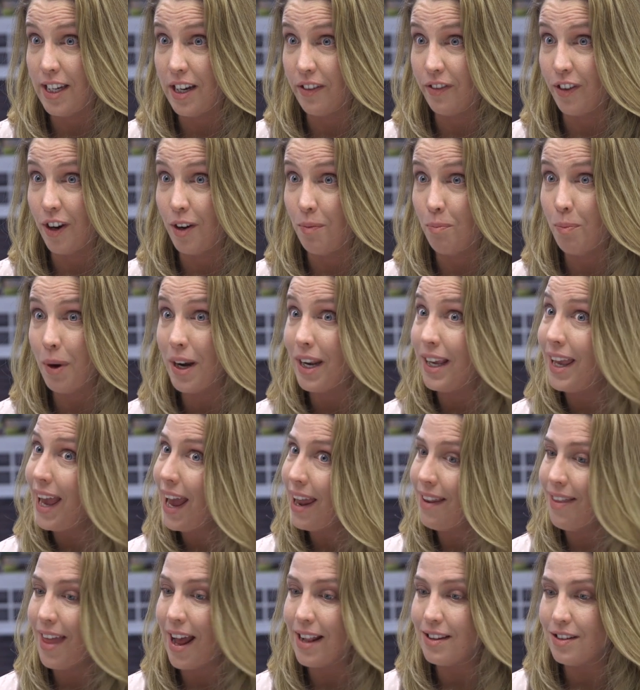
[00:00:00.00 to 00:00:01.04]
different. But
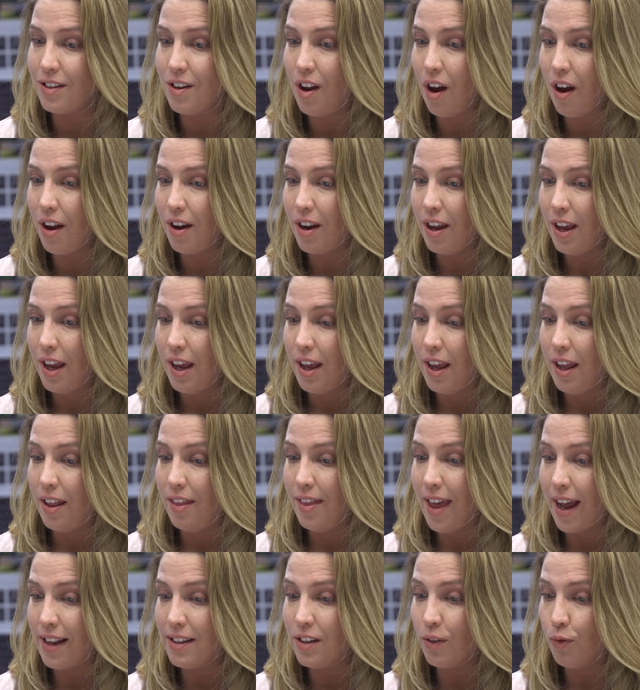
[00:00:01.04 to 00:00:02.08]
again, that's
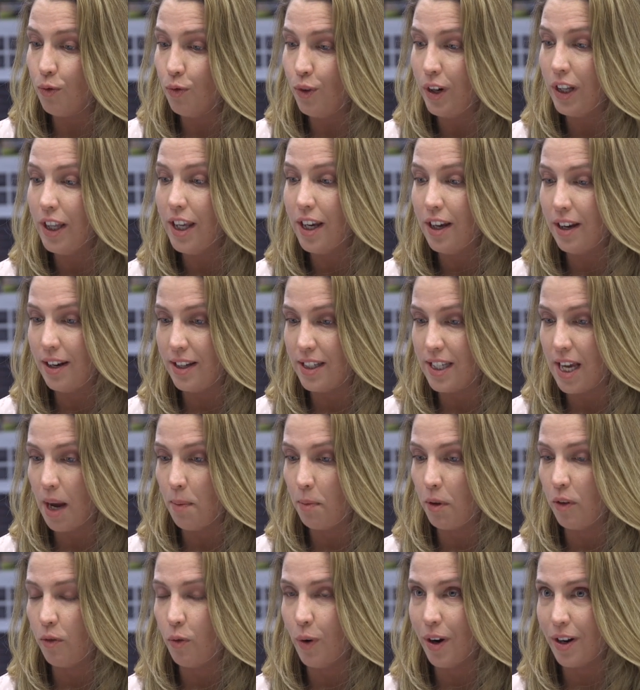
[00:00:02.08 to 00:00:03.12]
a really good
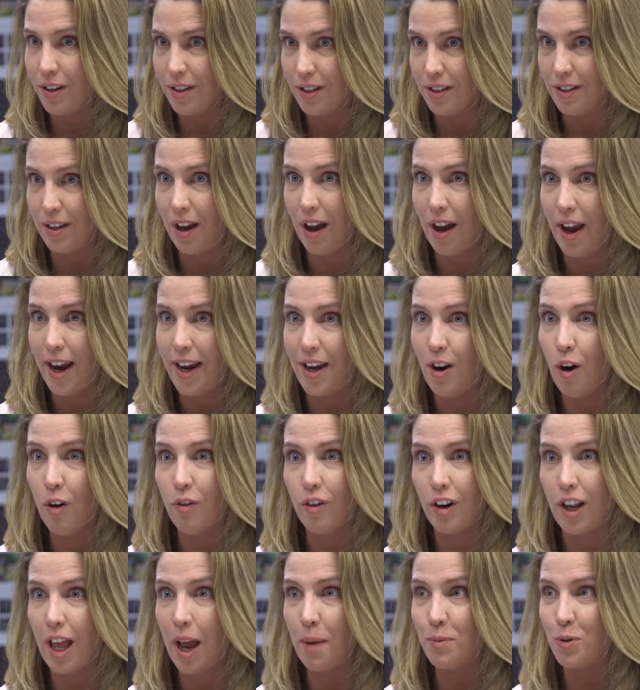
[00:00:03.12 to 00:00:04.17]
example of where design
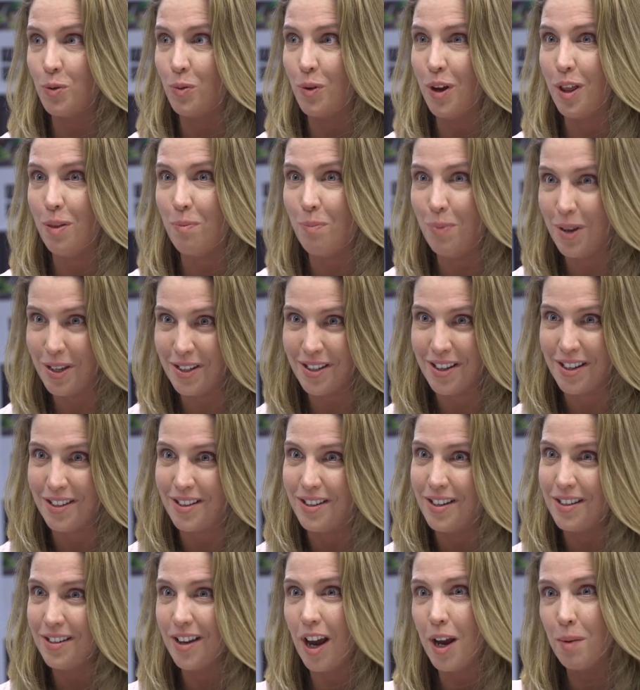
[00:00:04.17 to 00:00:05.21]
overlaps with business.
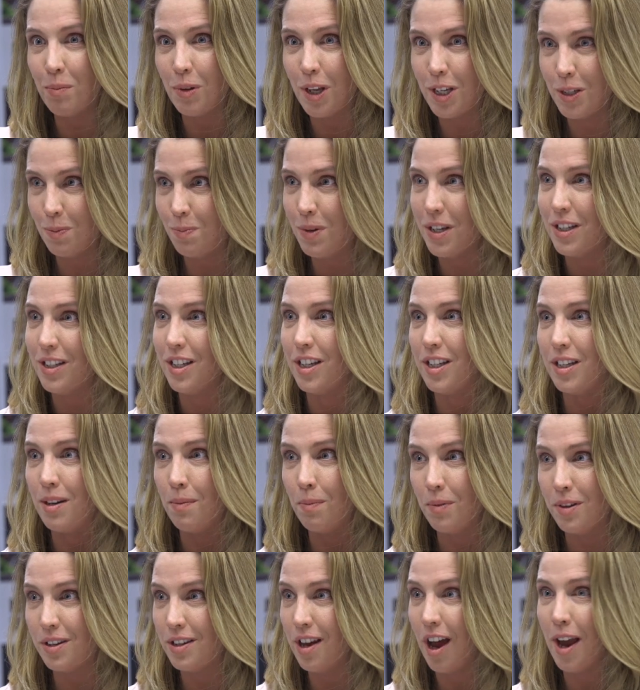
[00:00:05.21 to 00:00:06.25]
Design plus business,
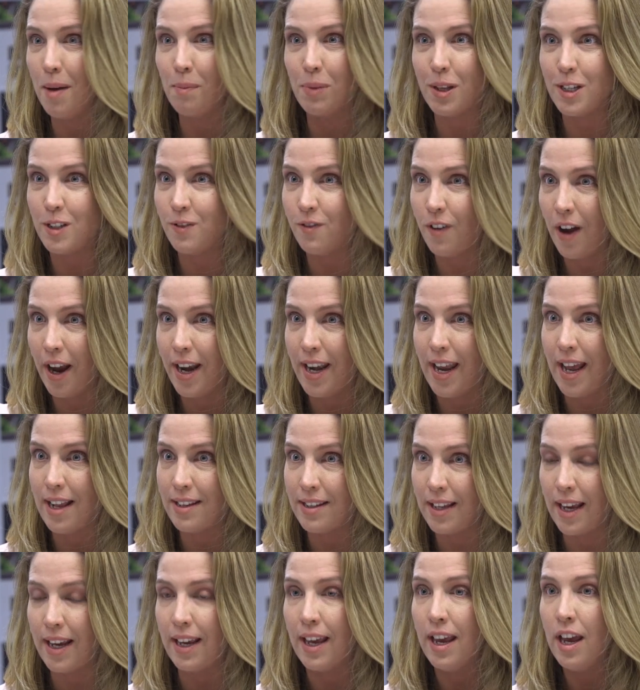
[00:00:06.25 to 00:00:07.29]
design plus
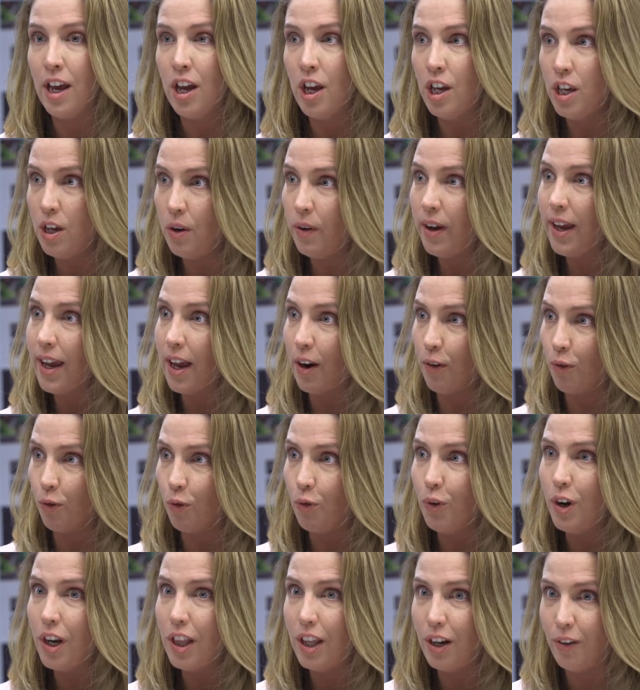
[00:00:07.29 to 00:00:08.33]
finance. Like, you can get
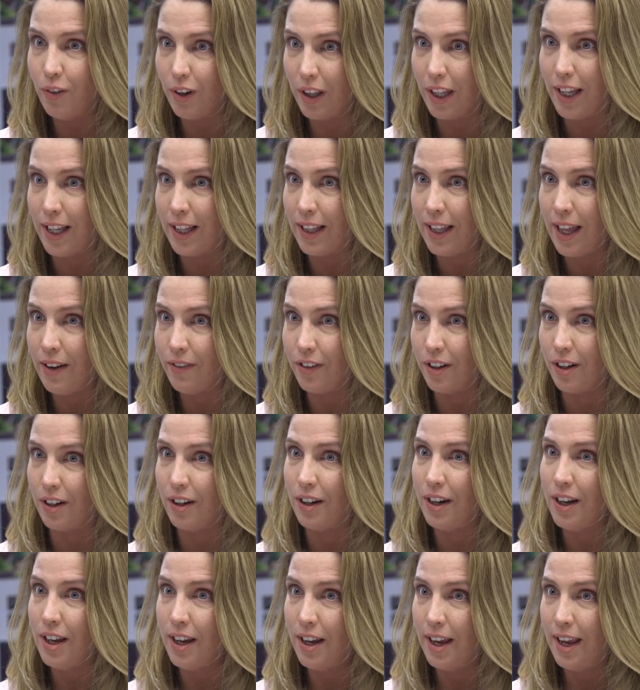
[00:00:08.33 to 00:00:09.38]
really, really
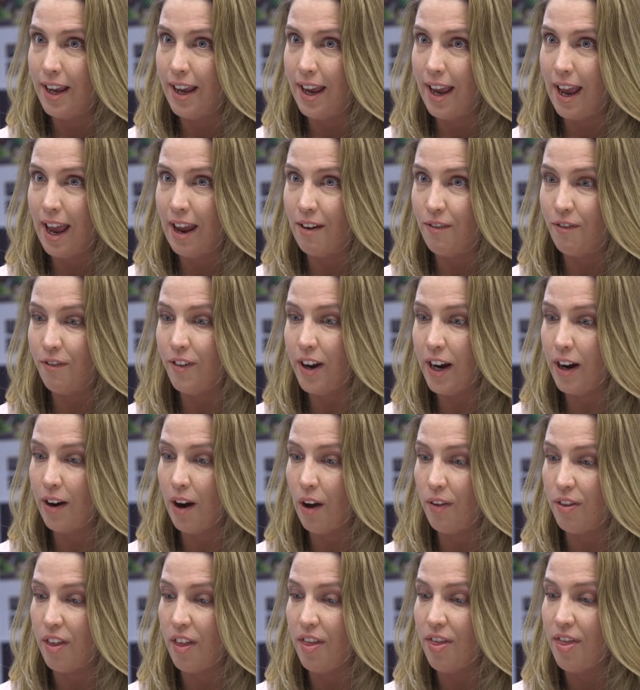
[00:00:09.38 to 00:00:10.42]
clever and figure
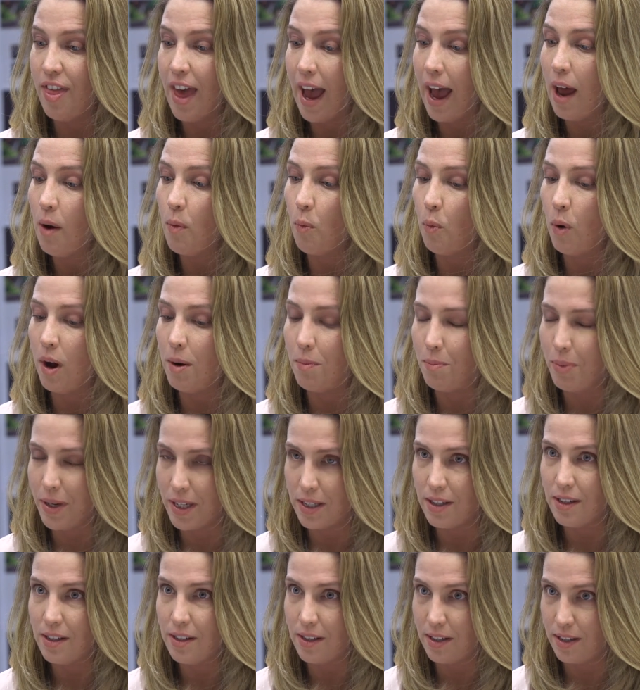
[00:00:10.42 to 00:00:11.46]
out that one
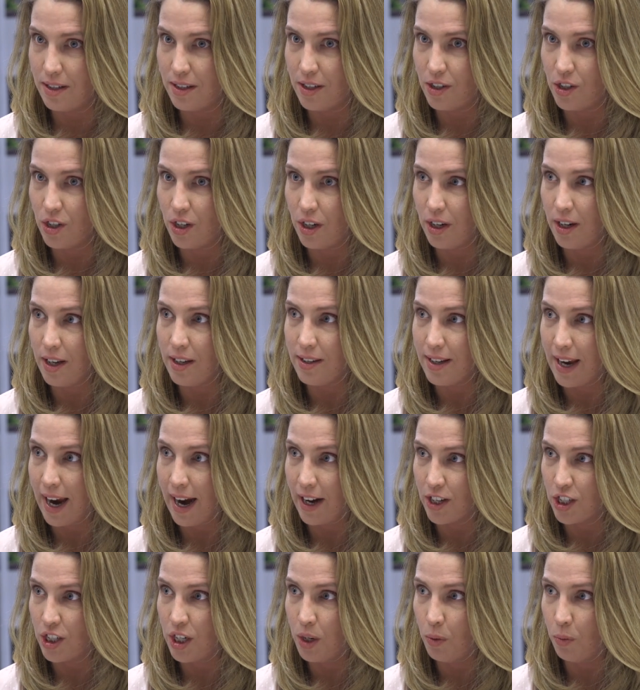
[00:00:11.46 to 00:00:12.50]
business decision is
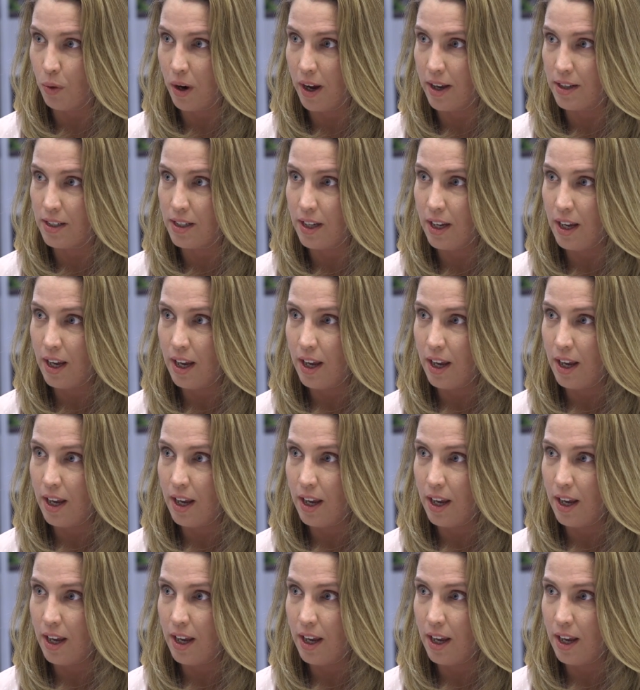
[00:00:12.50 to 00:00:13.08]
actually what